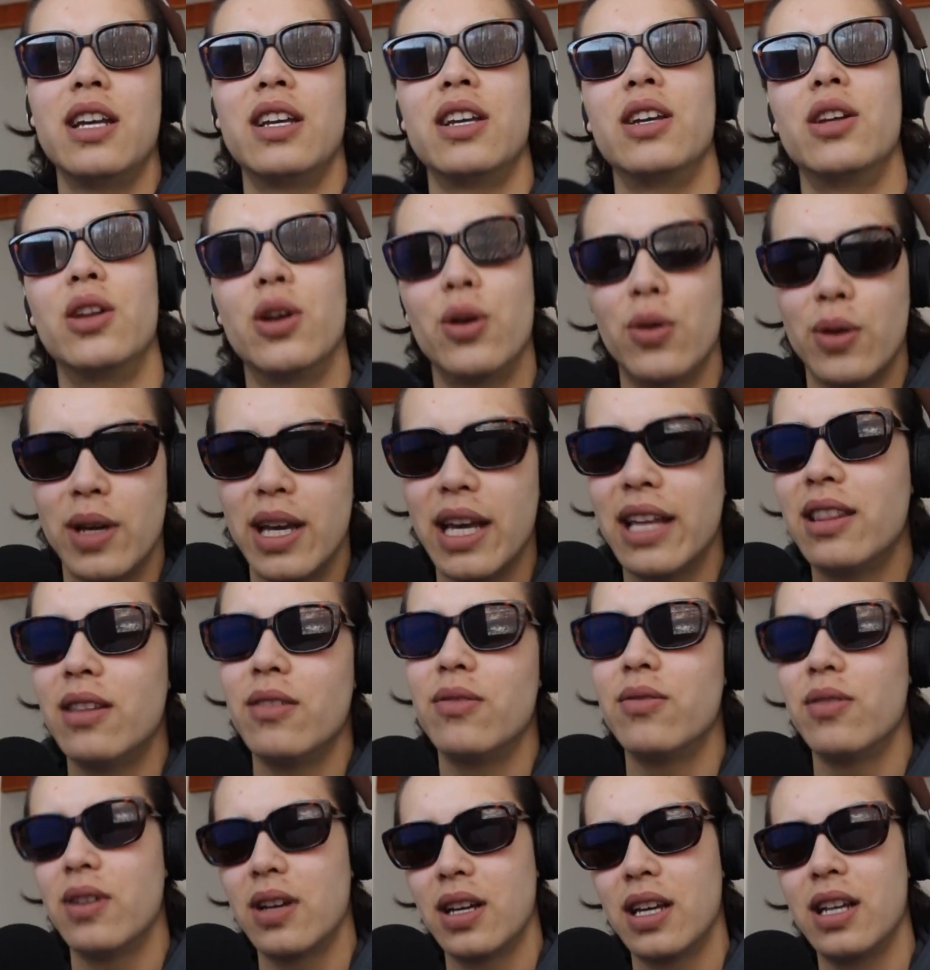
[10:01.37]
Get the
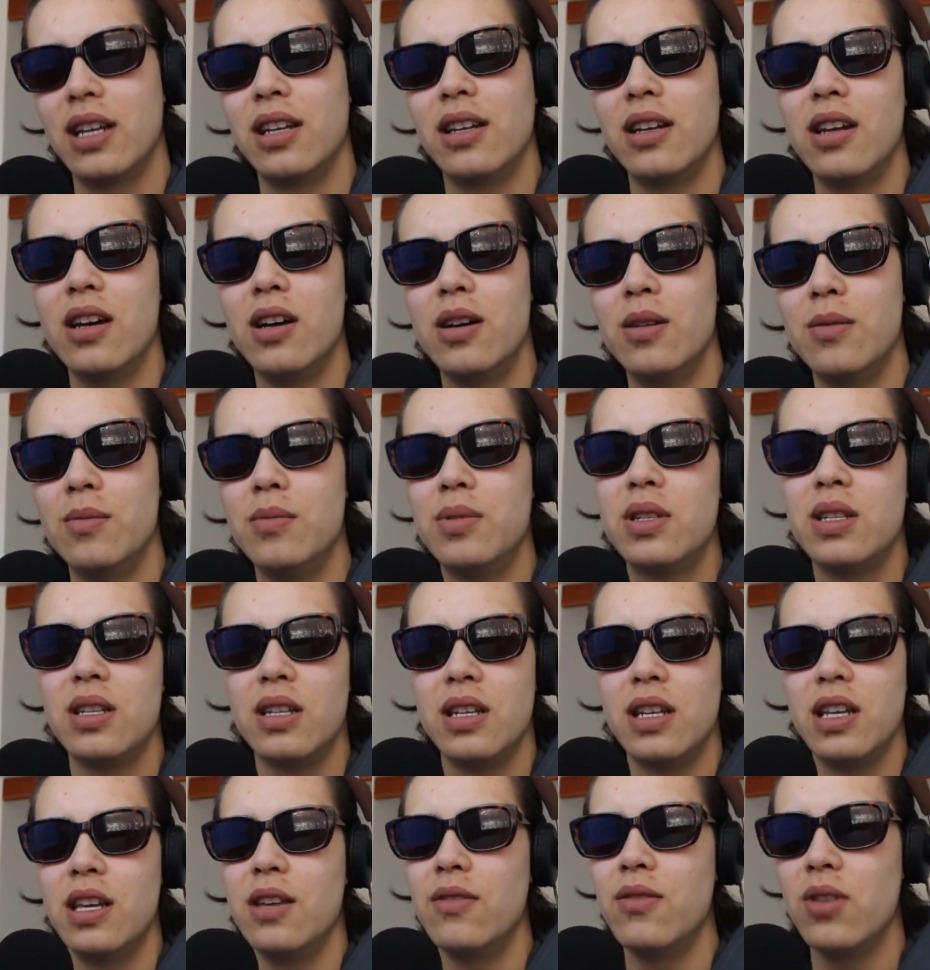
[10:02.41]
fucking dubs,
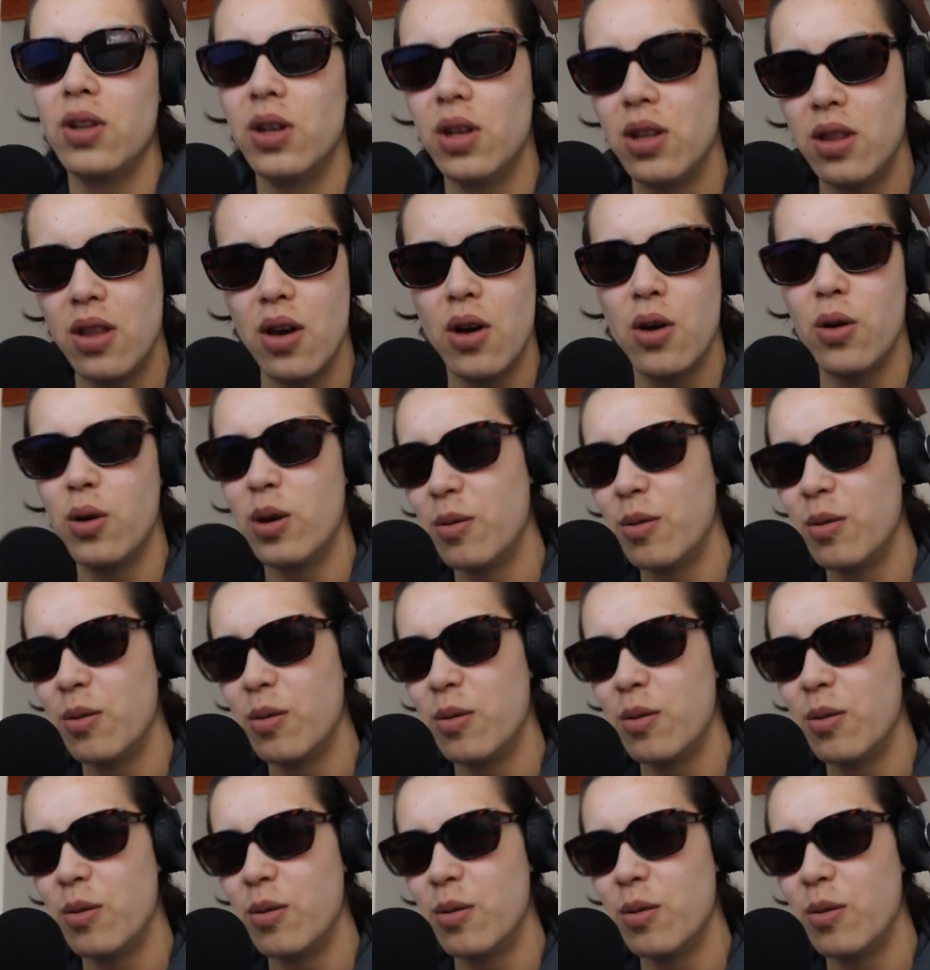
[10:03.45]
even though